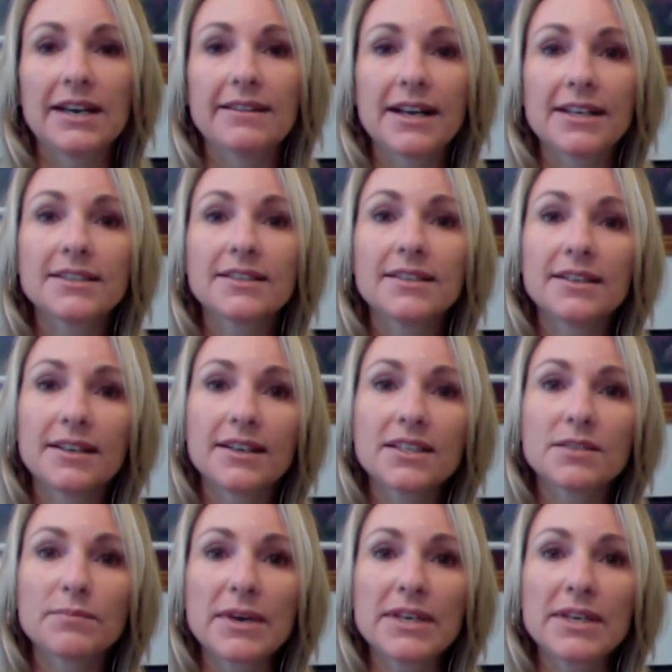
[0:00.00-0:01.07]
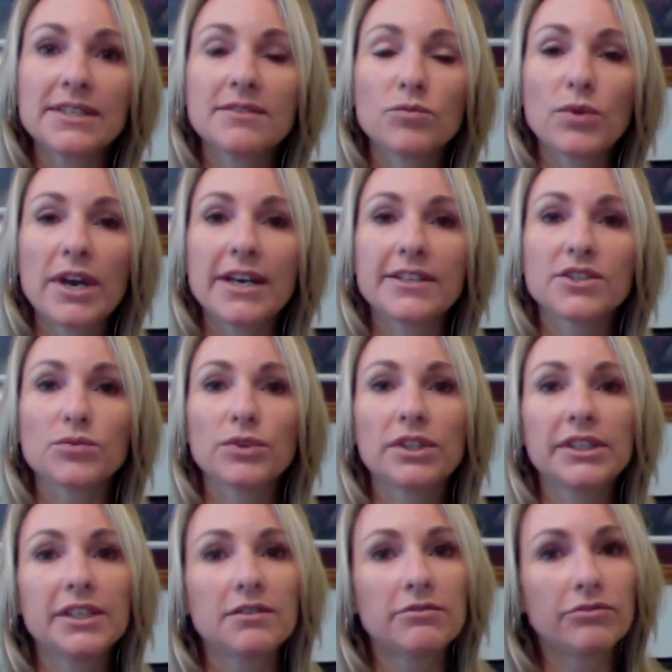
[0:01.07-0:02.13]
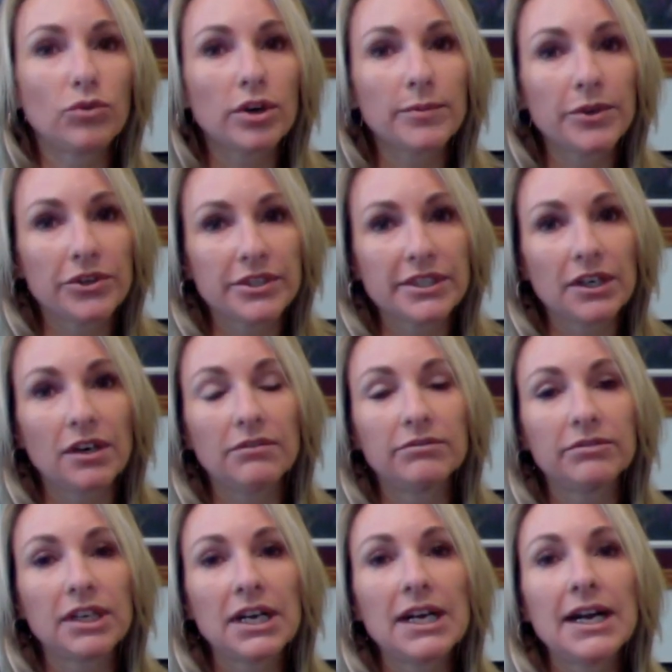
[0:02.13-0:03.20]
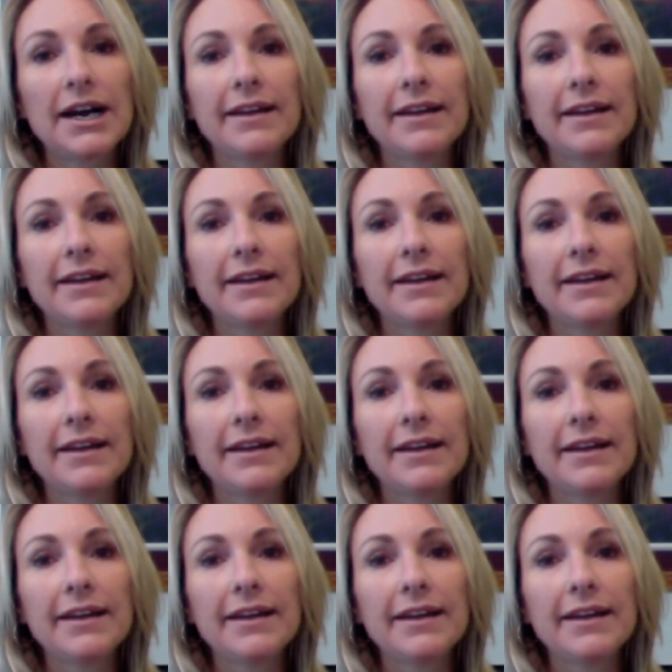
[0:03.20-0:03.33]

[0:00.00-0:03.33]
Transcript: And that's an inexpensive way to really inform yourself.